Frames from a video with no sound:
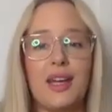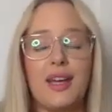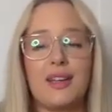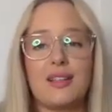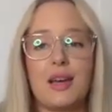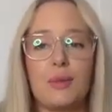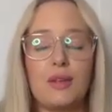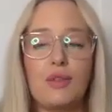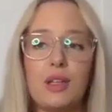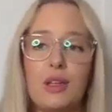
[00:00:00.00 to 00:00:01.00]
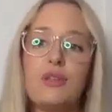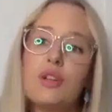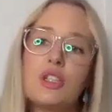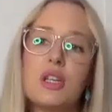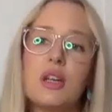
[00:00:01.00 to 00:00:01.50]
And I've been really
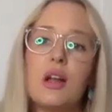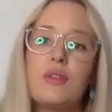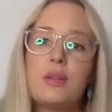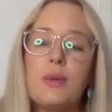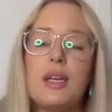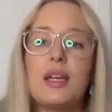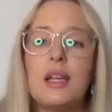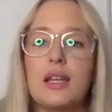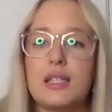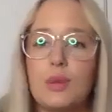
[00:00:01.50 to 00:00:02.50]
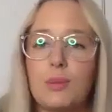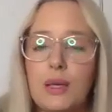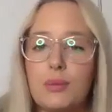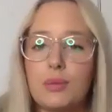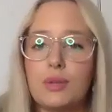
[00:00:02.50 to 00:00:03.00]
fortunate enough to be connected with
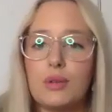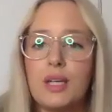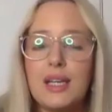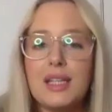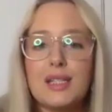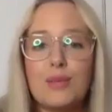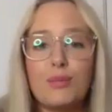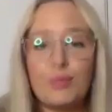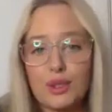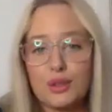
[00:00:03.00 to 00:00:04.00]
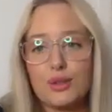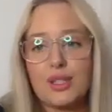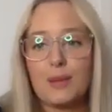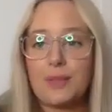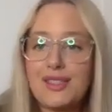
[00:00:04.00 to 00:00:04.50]
people to build
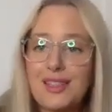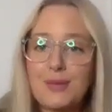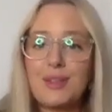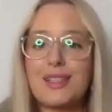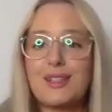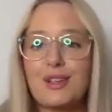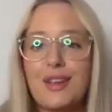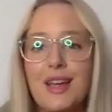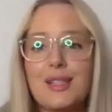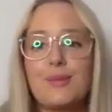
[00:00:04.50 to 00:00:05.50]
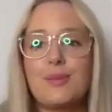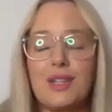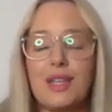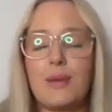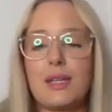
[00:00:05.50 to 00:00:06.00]
a business with this. So yeah, it's been
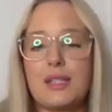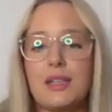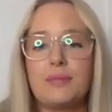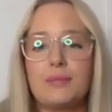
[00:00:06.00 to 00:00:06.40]
really amazing.